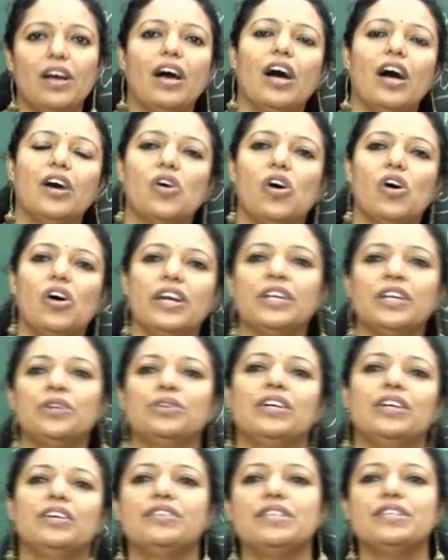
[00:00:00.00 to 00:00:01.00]
according to
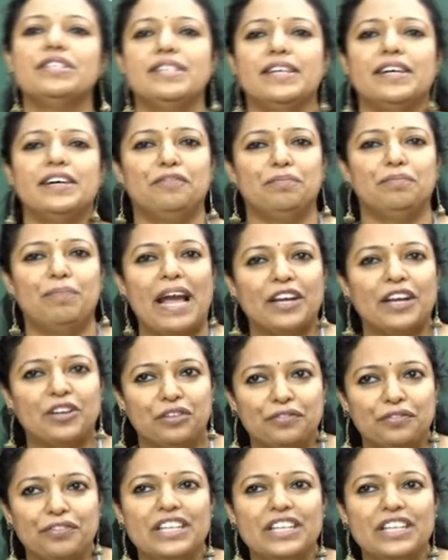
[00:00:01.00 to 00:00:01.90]
the Reserve Bank of